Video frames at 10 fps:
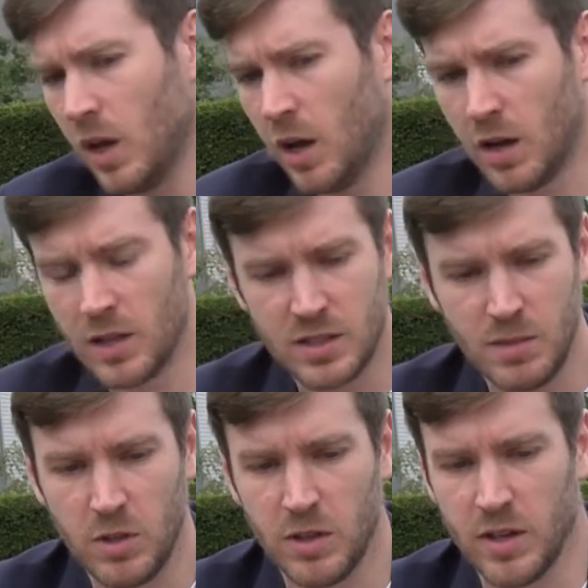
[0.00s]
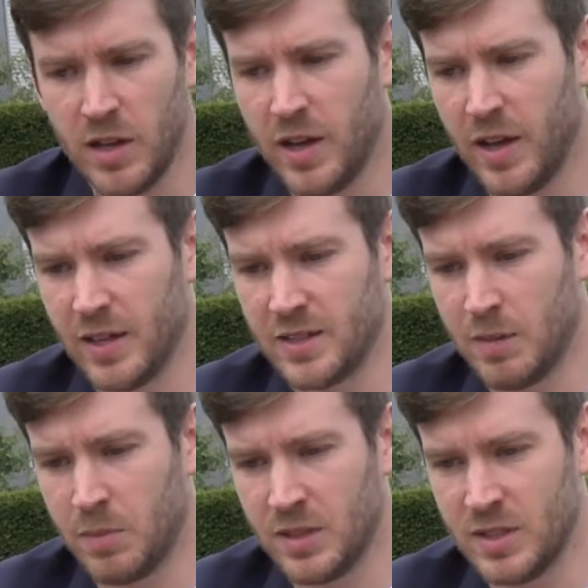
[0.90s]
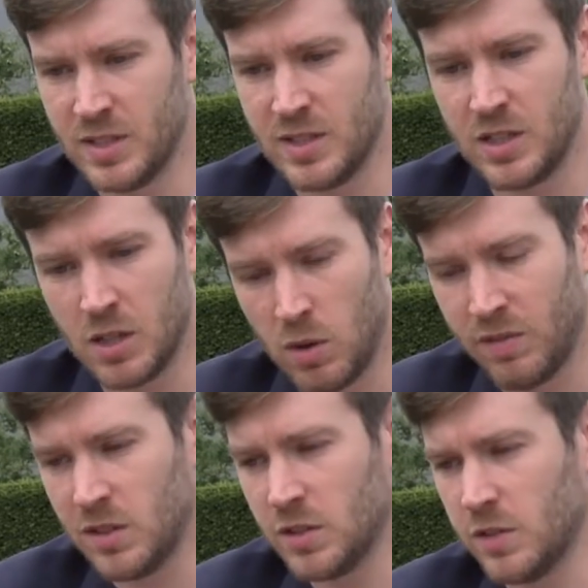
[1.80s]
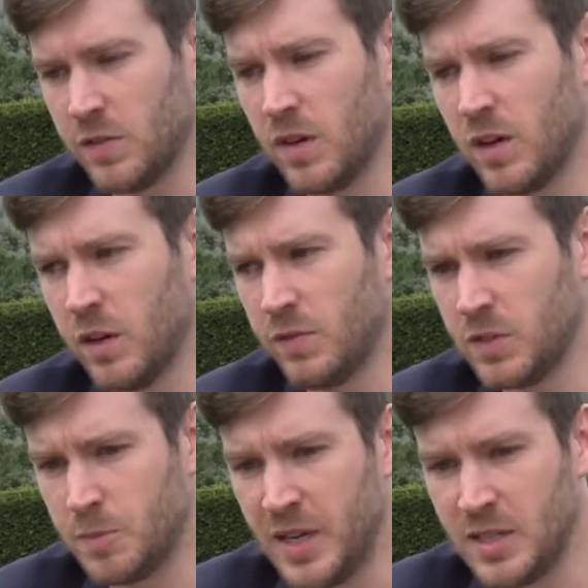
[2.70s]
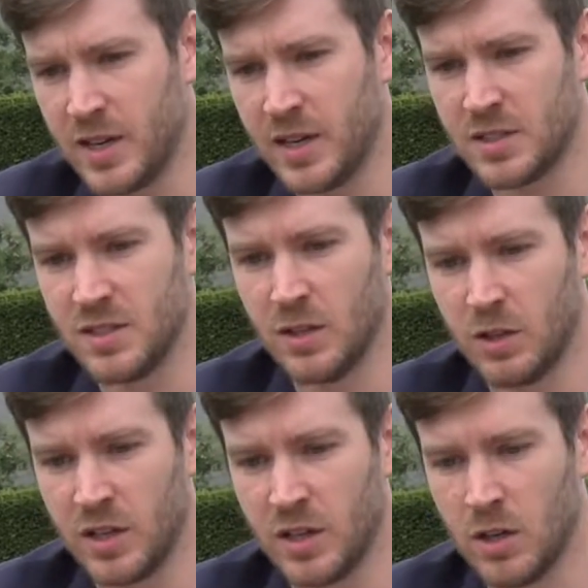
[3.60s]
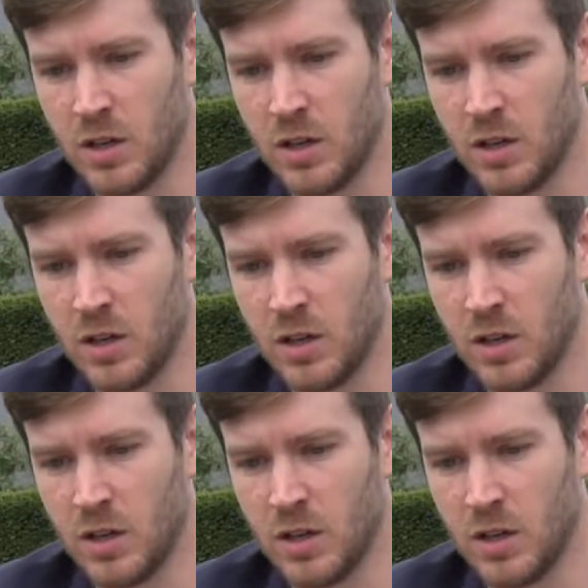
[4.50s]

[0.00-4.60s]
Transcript: A similar example is the equivalent of SpaceX looking